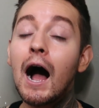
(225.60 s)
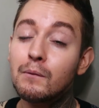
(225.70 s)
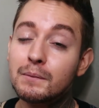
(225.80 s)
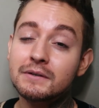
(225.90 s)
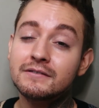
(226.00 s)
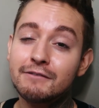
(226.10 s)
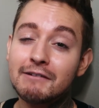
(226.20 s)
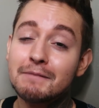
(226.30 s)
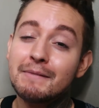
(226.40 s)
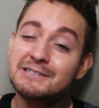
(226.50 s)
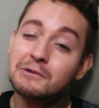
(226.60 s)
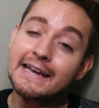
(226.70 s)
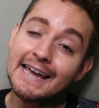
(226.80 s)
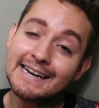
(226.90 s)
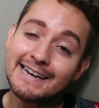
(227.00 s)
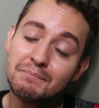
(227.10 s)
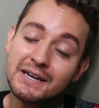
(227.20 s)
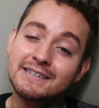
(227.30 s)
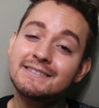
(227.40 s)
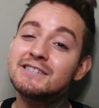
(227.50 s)
I would personally recommend organic
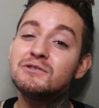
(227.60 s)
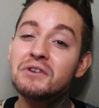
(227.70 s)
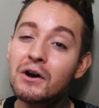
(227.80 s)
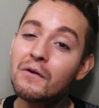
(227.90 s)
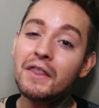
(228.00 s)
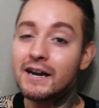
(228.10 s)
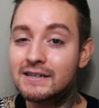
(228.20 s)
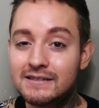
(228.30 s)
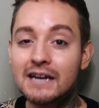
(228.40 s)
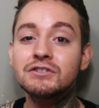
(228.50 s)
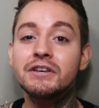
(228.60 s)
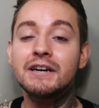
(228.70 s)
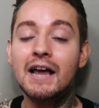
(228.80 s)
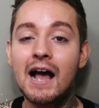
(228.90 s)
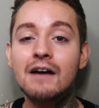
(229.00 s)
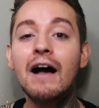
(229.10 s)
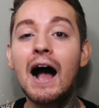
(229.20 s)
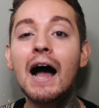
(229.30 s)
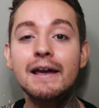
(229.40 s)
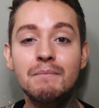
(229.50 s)
because you know that it's actually going to have a
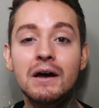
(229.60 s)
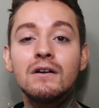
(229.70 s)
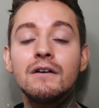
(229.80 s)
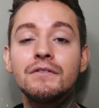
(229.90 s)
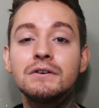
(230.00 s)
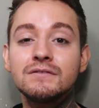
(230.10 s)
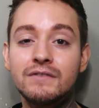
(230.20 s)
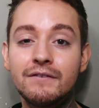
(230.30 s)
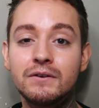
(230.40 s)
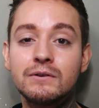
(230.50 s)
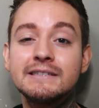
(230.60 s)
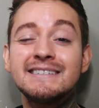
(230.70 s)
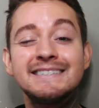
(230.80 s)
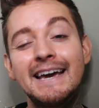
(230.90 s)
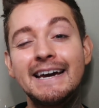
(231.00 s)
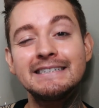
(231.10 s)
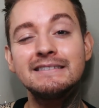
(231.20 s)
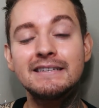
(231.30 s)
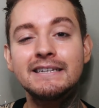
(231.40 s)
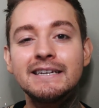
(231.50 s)
high amount of those flavonoids and
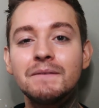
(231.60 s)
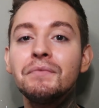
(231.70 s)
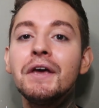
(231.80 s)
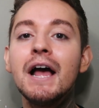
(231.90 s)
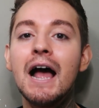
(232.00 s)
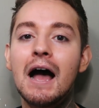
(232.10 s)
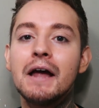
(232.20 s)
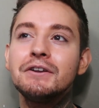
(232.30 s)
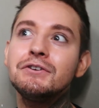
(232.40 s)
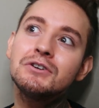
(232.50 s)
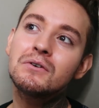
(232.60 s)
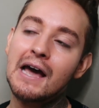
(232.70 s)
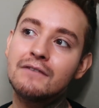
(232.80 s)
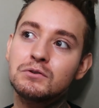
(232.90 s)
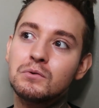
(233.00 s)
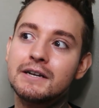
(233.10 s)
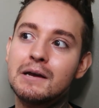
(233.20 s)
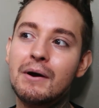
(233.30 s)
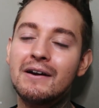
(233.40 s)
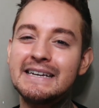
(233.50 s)
tannins in it, and you don't have to
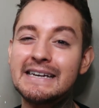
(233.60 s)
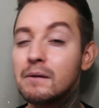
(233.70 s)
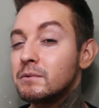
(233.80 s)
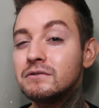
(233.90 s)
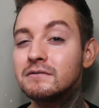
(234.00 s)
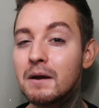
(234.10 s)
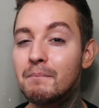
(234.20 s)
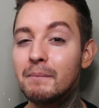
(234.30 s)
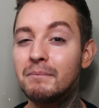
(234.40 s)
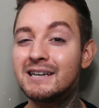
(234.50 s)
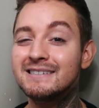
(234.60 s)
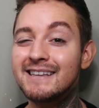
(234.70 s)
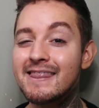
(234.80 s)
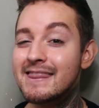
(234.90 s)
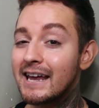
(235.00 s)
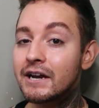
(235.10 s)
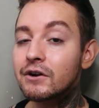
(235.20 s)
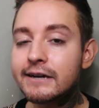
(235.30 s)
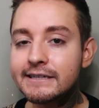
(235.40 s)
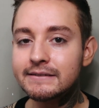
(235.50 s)
worry about any chemicals that might be in a
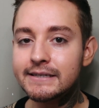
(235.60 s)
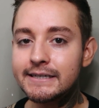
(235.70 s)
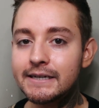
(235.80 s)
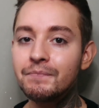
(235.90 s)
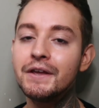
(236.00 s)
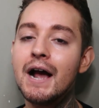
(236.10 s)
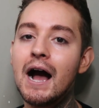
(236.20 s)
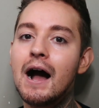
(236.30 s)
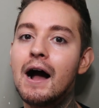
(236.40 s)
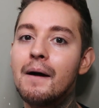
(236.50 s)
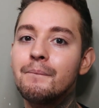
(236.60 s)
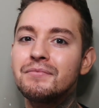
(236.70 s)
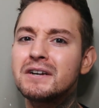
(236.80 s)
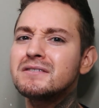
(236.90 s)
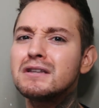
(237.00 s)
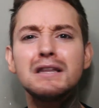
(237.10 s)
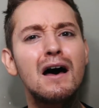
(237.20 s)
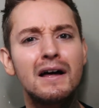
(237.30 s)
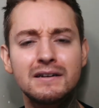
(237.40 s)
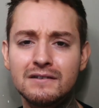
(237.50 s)
synthetic green tea. There's a
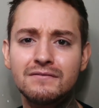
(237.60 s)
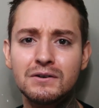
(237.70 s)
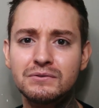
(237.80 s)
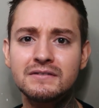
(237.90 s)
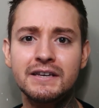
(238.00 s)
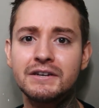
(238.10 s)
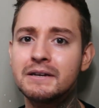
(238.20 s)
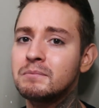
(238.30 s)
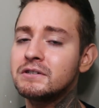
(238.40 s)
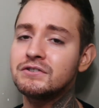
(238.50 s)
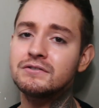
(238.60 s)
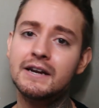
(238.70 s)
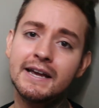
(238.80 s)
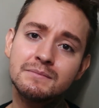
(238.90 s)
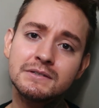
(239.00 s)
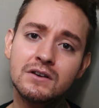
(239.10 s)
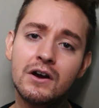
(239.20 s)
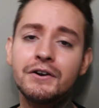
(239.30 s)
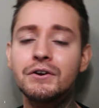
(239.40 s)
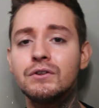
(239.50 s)
lot of those that you can purchase on
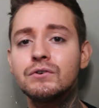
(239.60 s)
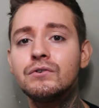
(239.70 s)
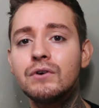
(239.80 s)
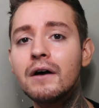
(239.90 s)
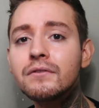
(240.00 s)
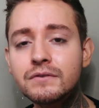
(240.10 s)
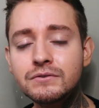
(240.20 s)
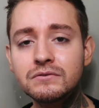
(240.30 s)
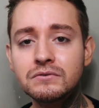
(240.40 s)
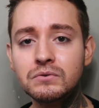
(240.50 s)
Amazon, your local health food